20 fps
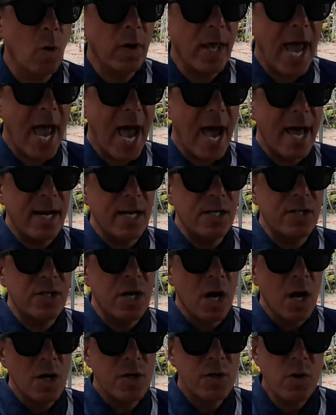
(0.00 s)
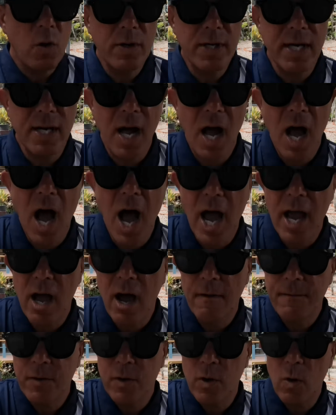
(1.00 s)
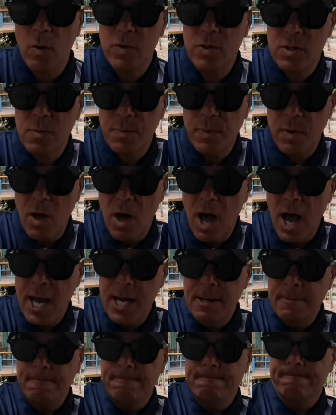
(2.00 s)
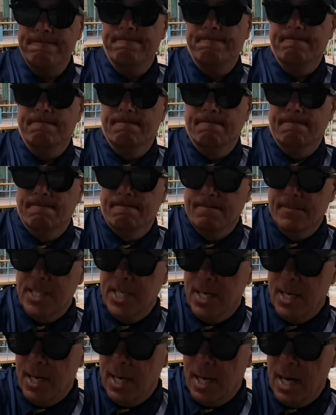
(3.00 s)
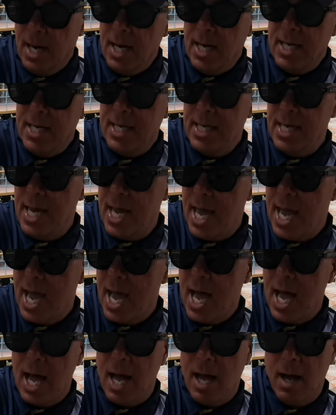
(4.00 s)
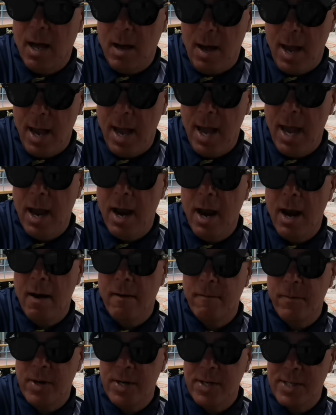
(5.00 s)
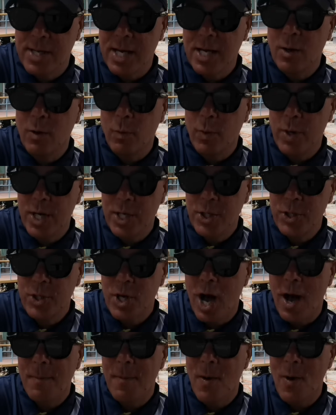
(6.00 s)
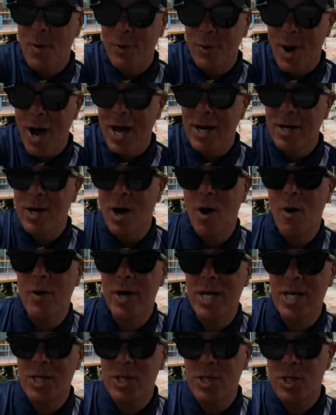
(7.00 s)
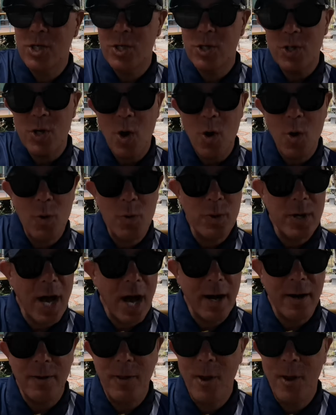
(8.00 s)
the old adage, don't get high off your own supply. Yeah, every single weed shop owner I know is stoned